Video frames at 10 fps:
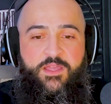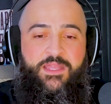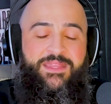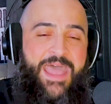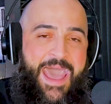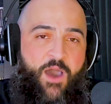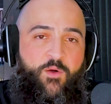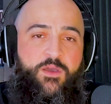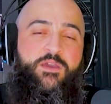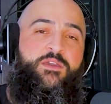Now,
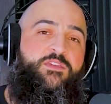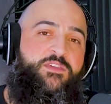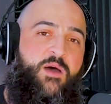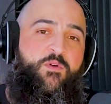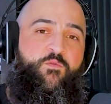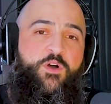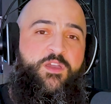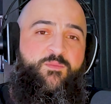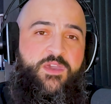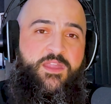some of
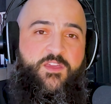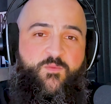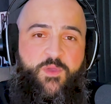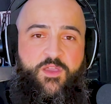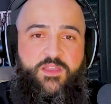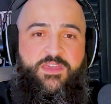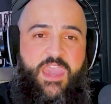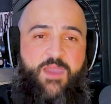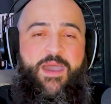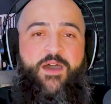Williams' inexperience
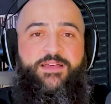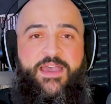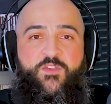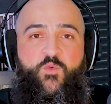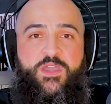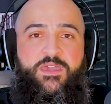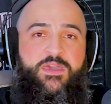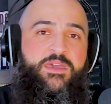came out last week